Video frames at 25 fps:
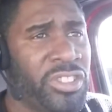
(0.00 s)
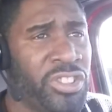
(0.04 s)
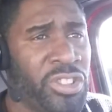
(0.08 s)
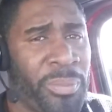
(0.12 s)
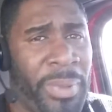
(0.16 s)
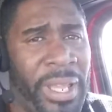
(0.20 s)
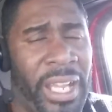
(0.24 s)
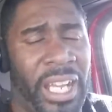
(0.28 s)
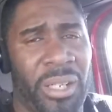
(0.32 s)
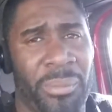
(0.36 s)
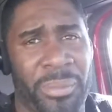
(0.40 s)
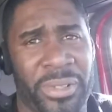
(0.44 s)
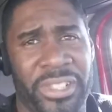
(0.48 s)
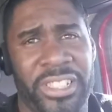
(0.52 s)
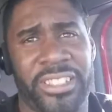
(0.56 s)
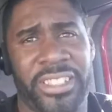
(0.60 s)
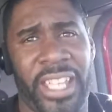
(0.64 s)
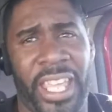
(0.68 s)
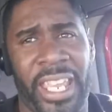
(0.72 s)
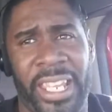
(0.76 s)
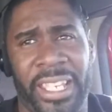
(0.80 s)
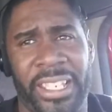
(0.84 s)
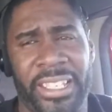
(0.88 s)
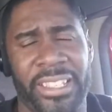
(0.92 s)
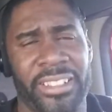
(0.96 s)
you make a
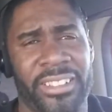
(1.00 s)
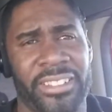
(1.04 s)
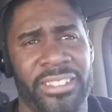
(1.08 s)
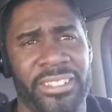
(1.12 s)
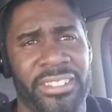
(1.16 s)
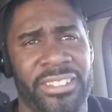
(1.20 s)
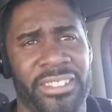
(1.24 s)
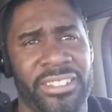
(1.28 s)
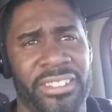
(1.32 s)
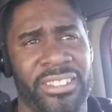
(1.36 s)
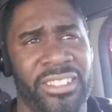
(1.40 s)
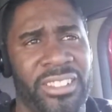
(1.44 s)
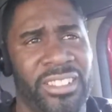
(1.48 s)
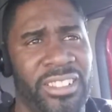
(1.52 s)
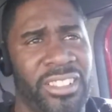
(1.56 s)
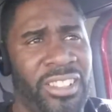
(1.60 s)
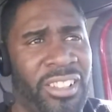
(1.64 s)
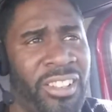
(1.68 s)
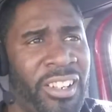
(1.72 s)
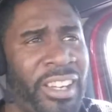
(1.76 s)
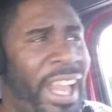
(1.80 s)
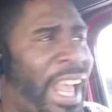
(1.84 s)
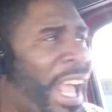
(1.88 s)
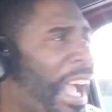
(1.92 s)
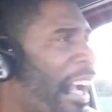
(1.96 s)
mistake
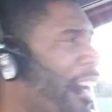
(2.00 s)
or an